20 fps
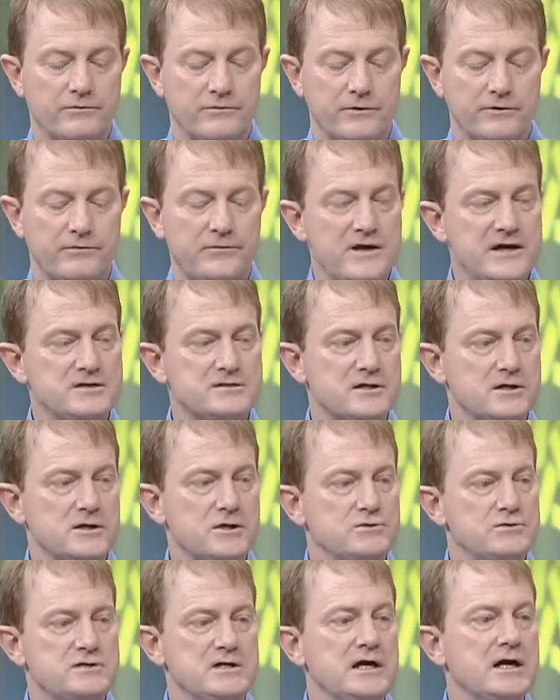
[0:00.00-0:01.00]
the things that
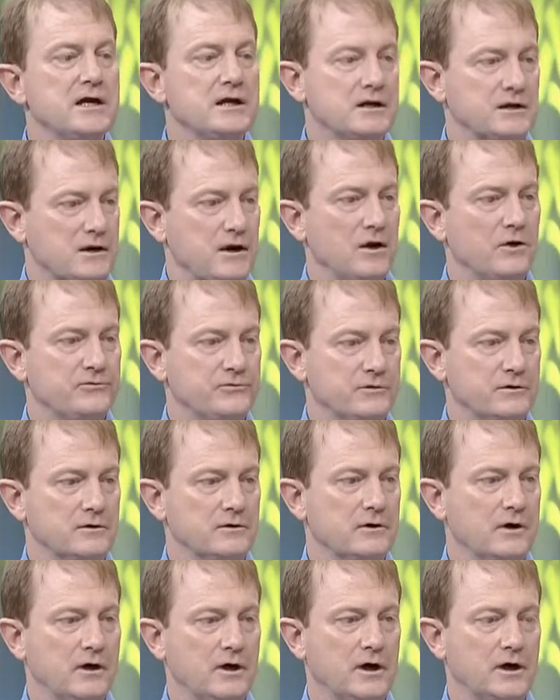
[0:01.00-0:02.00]
you see in a
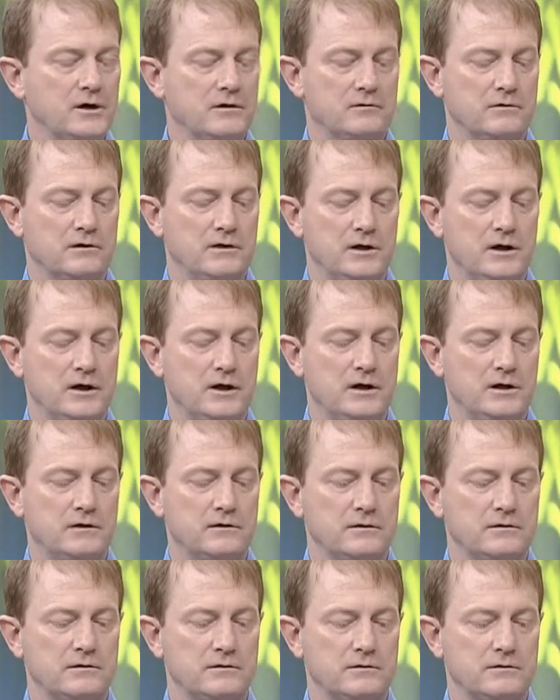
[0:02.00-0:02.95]
culture are, uh,